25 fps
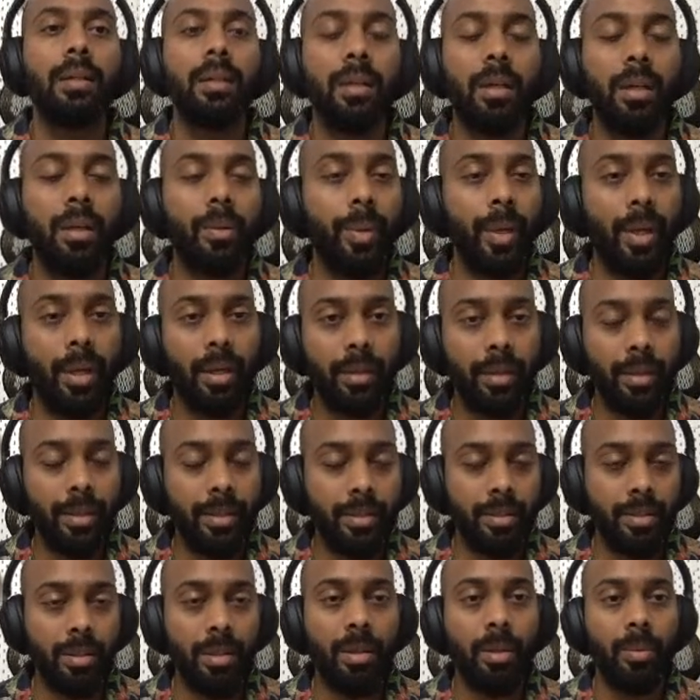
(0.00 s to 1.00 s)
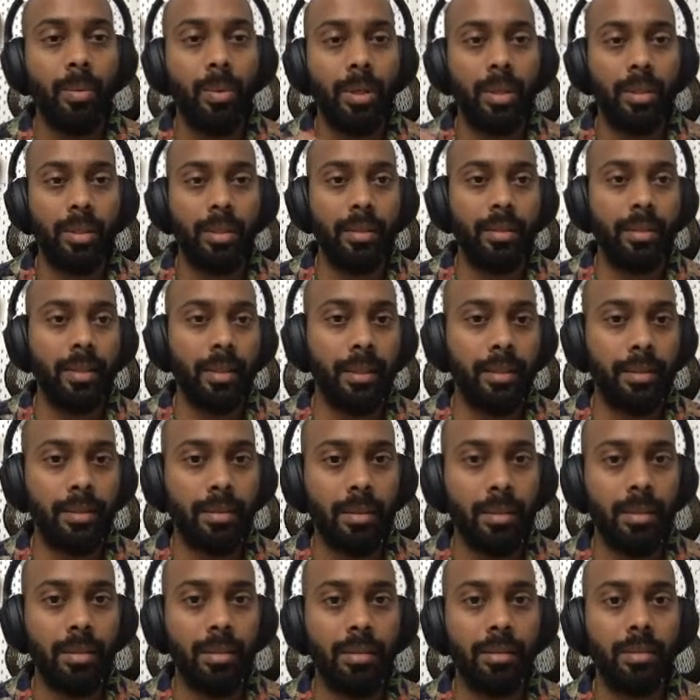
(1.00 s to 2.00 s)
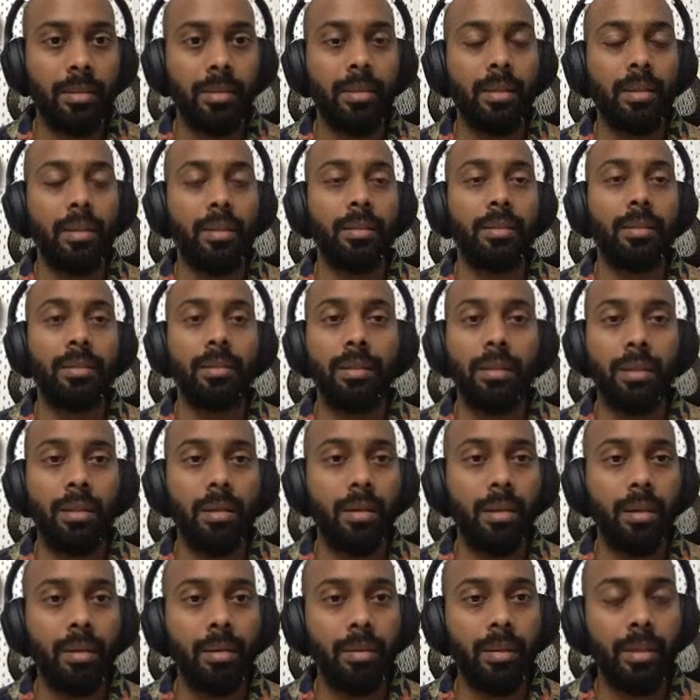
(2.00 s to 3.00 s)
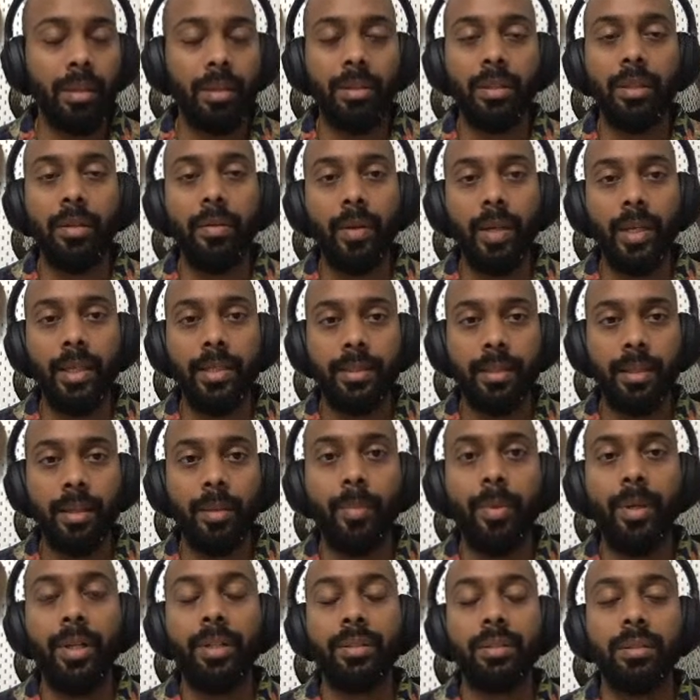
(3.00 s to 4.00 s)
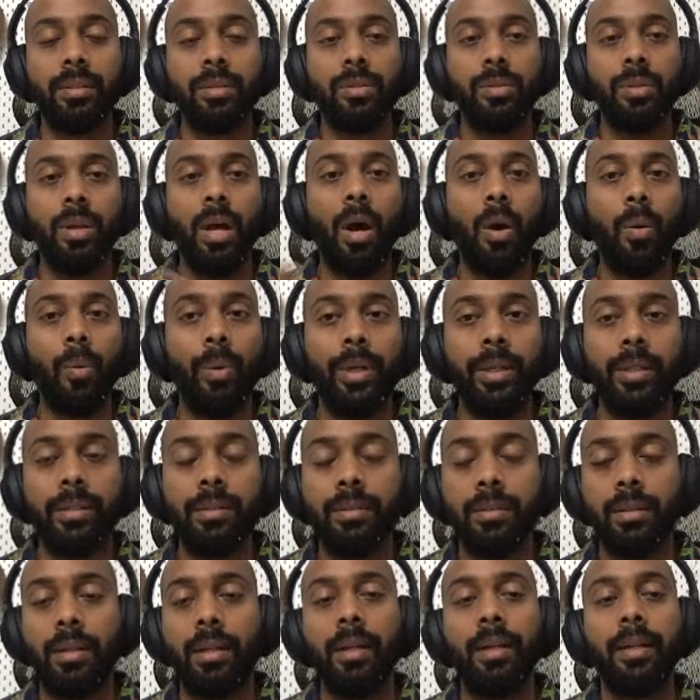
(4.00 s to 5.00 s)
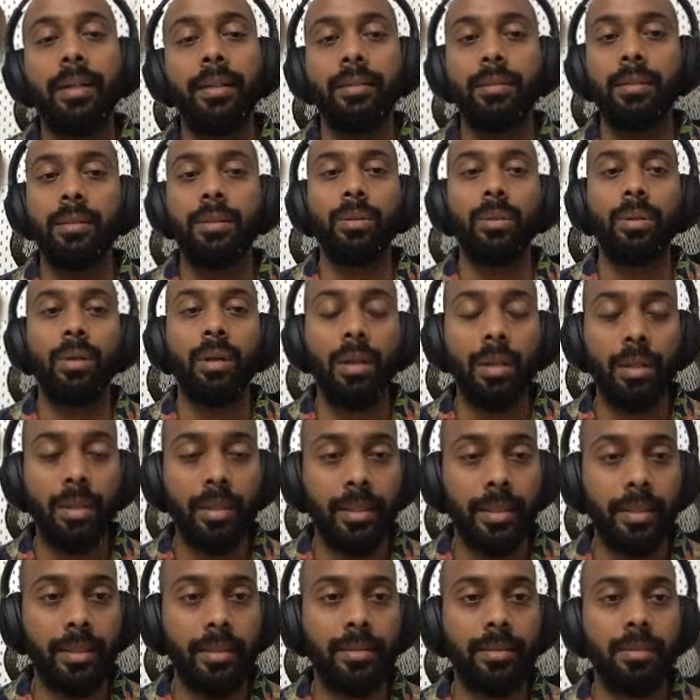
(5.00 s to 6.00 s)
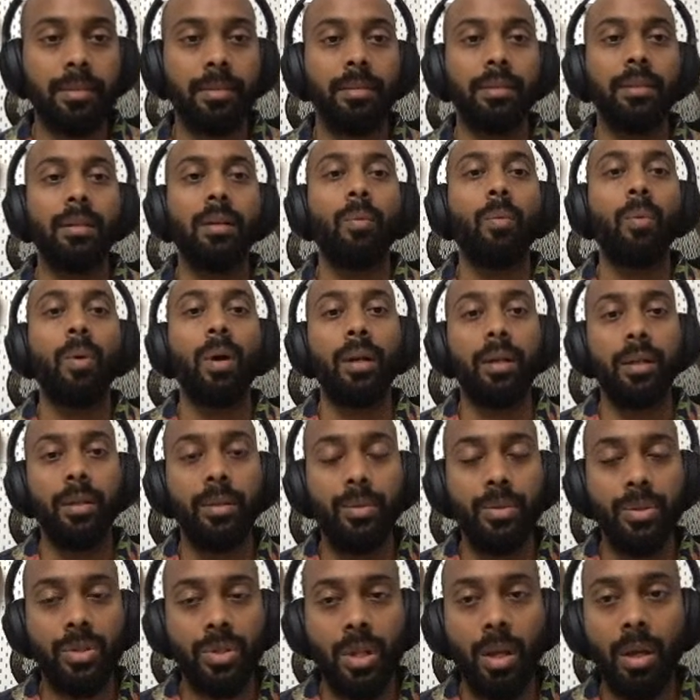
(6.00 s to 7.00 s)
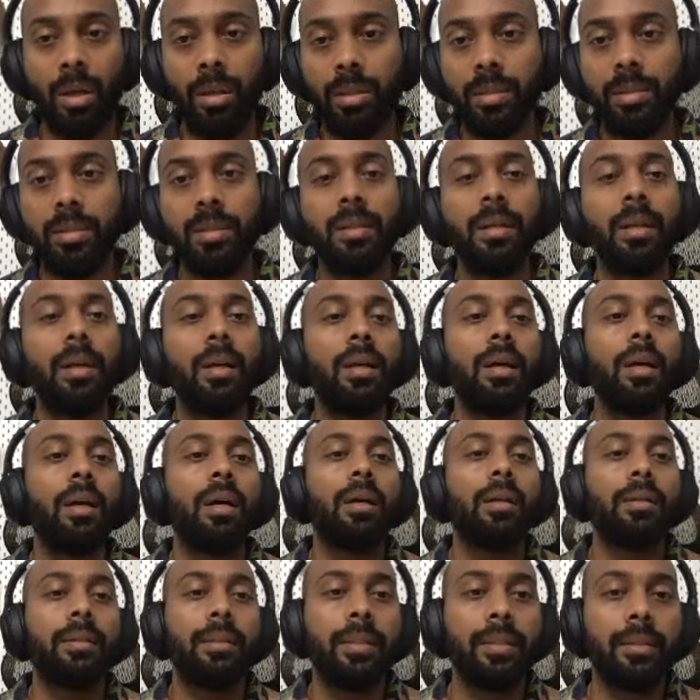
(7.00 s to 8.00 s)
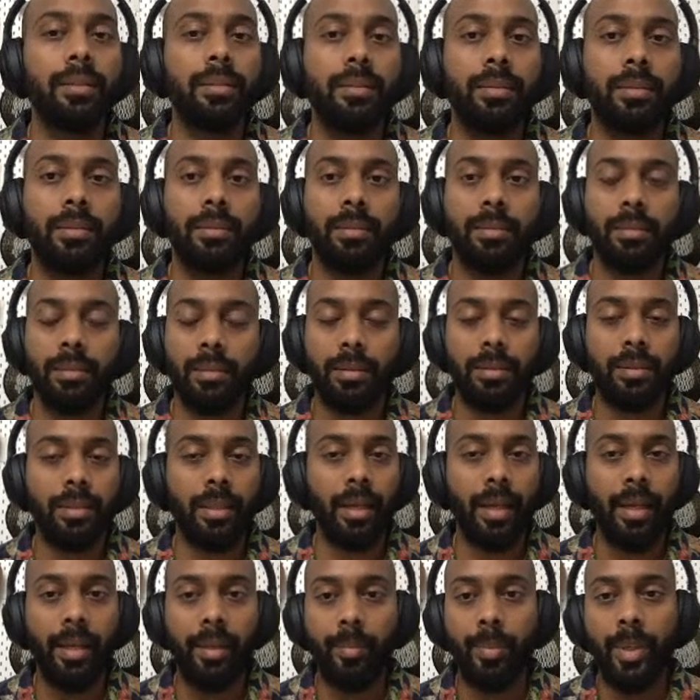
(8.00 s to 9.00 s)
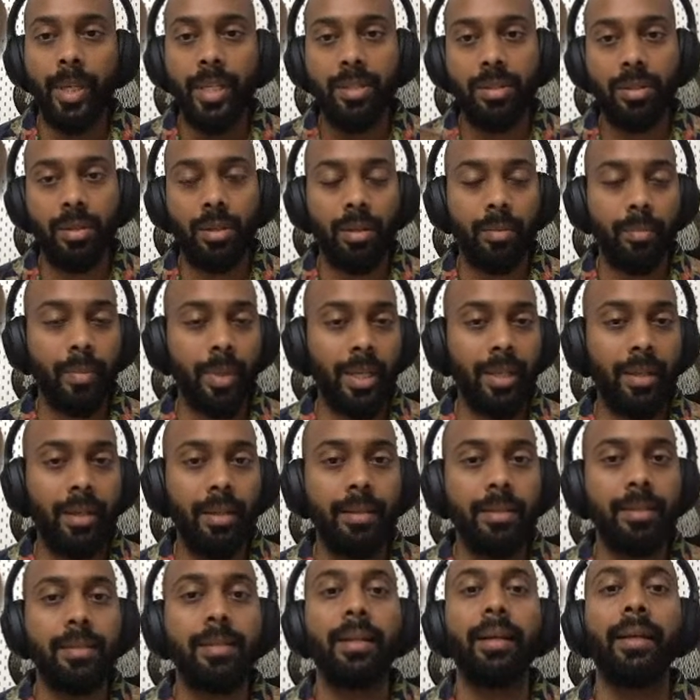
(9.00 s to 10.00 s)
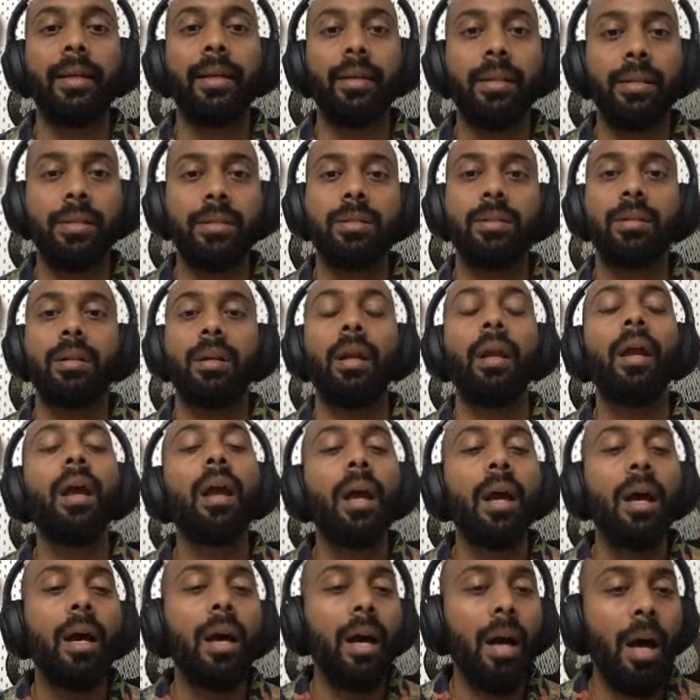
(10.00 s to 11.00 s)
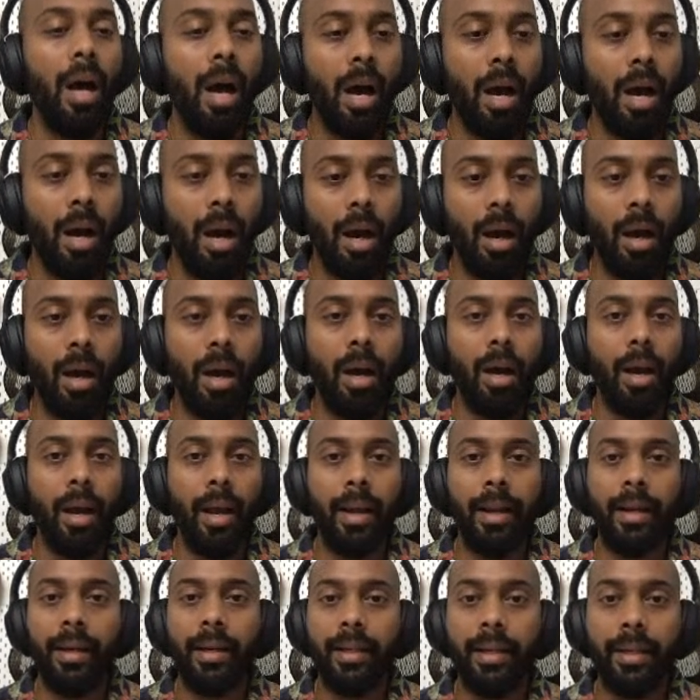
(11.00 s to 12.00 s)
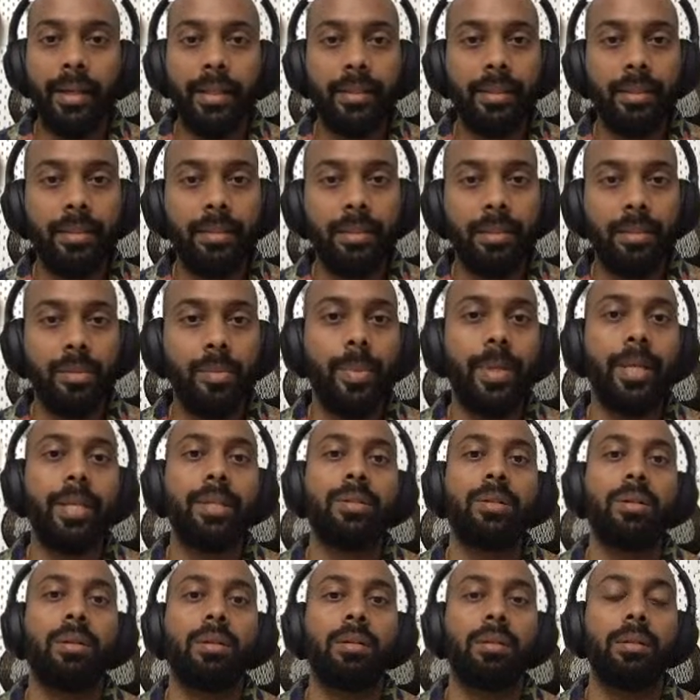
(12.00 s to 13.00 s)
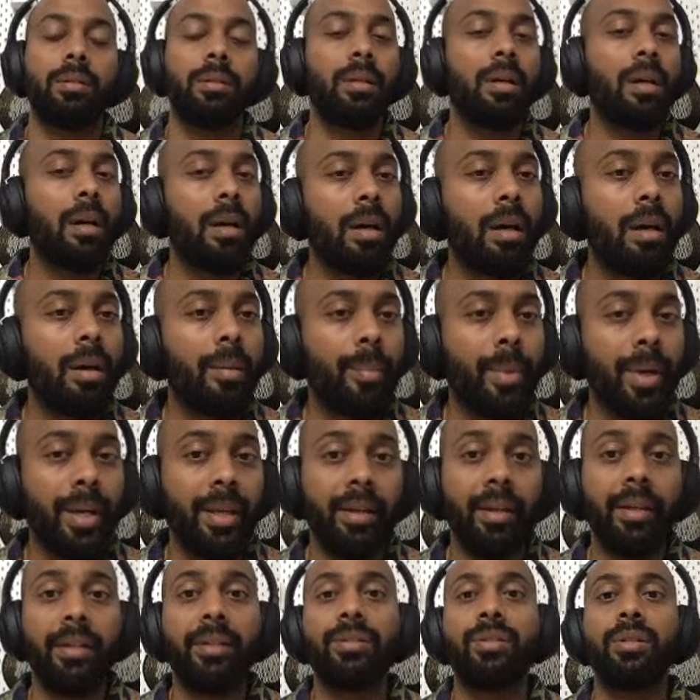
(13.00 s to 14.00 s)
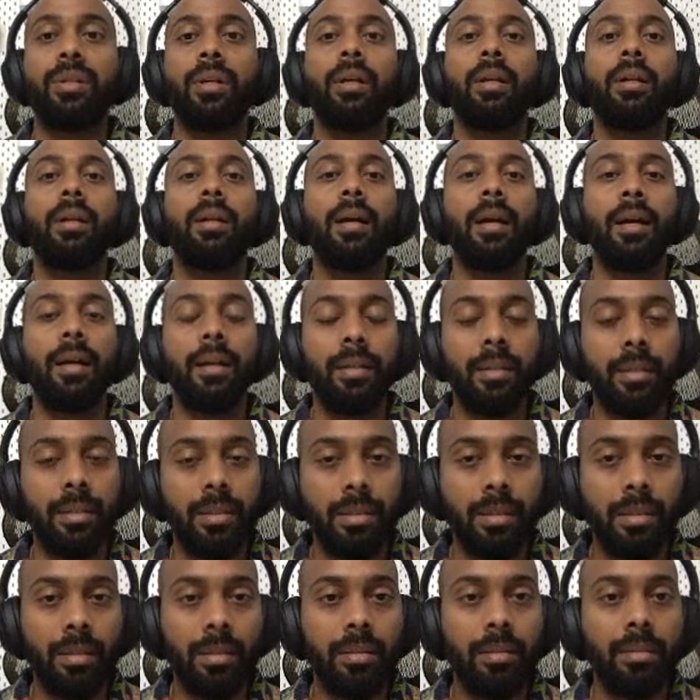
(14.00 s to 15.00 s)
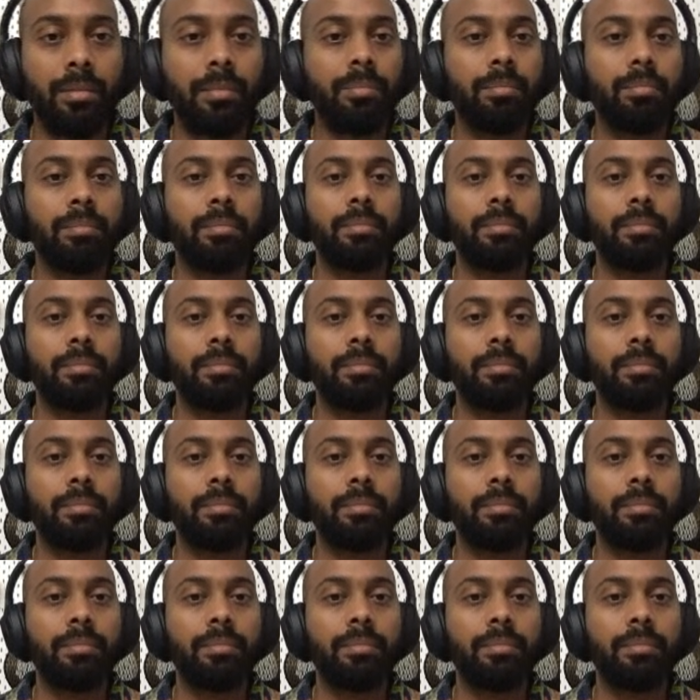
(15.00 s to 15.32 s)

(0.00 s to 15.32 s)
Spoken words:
We already saw what are the things that Diwali celebrations, how it is related to context, workup songs. This is again based on my listening history. And again, this is based on my region and the